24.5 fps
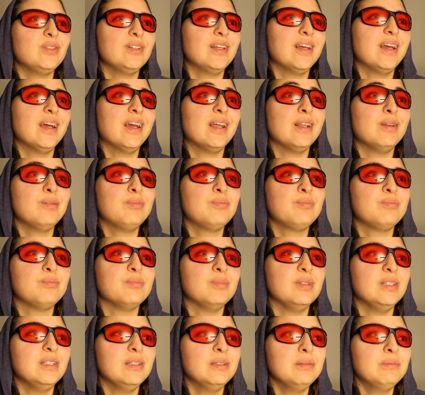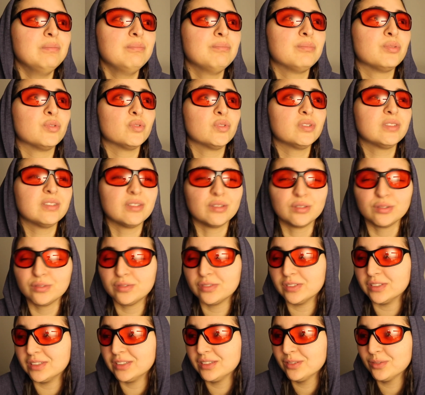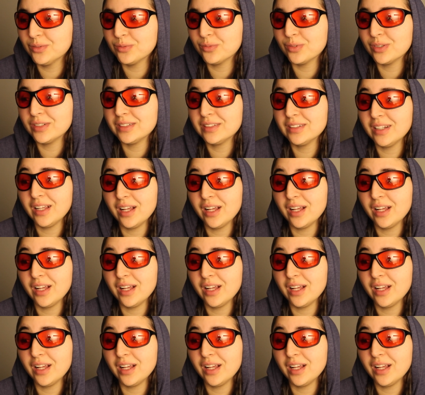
help me persevere when